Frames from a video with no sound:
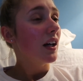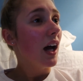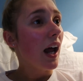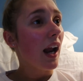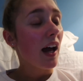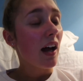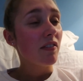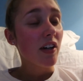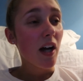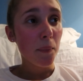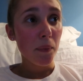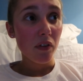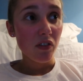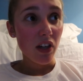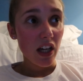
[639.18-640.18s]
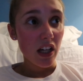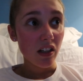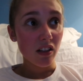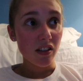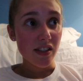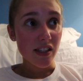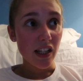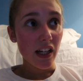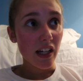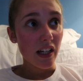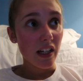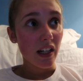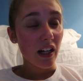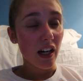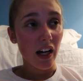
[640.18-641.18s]
And I have a couple of candles
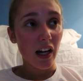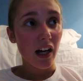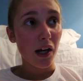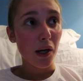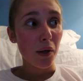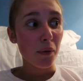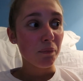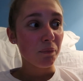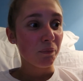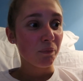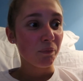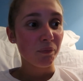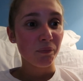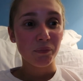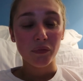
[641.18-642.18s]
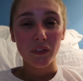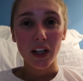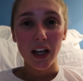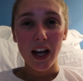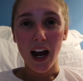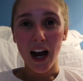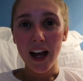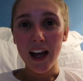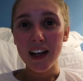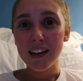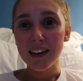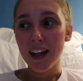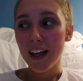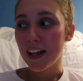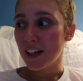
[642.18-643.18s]
lit. Um,
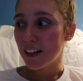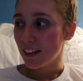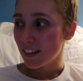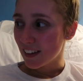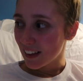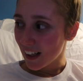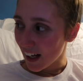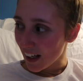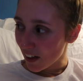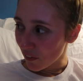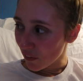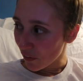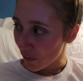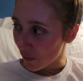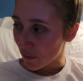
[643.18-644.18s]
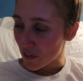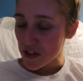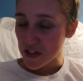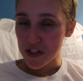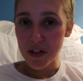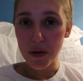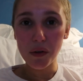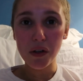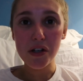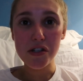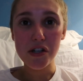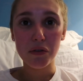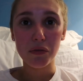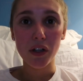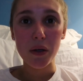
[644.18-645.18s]
I like... I don't know, the snow looks
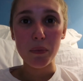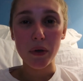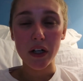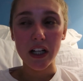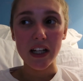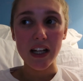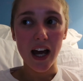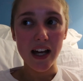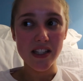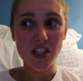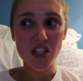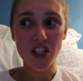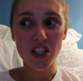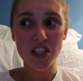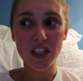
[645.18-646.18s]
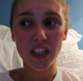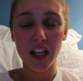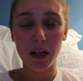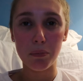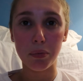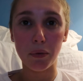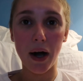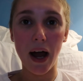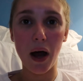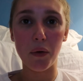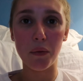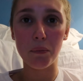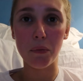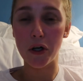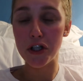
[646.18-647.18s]
like really pretty. It hasn't turned to like
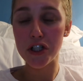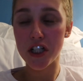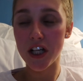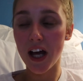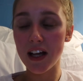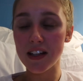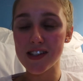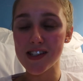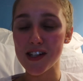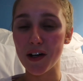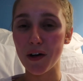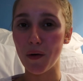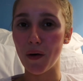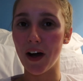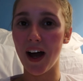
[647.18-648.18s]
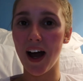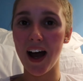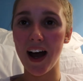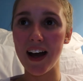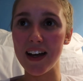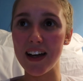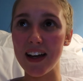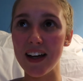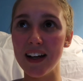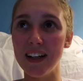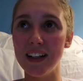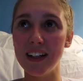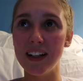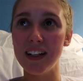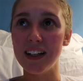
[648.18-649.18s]
brown mush yet, so I
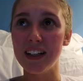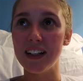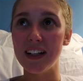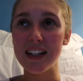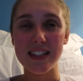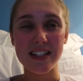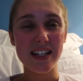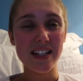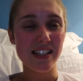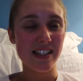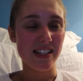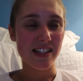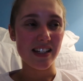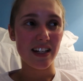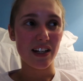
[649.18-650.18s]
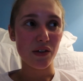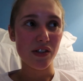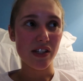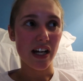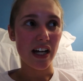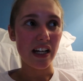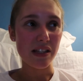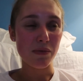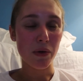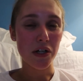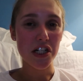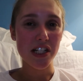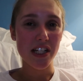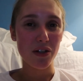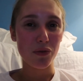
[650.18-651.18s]
it's nice to see it outside. As
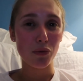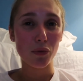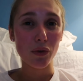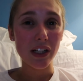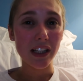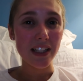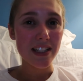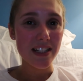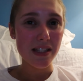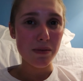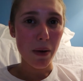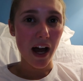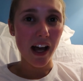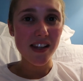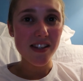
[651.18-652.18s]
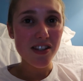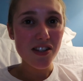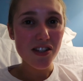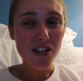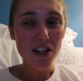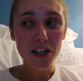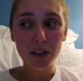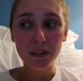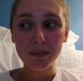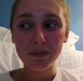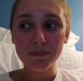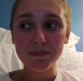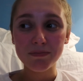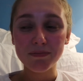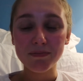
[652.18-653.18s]
much as I really despise the snow,
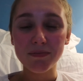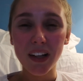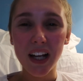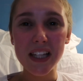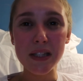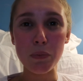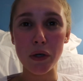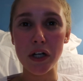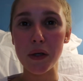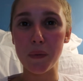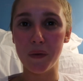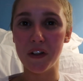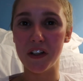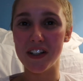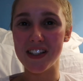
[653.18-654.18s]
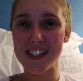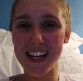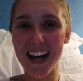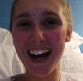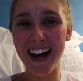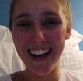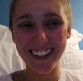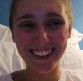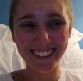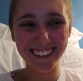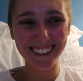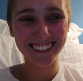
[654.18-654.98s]
it's pretty when you're inside.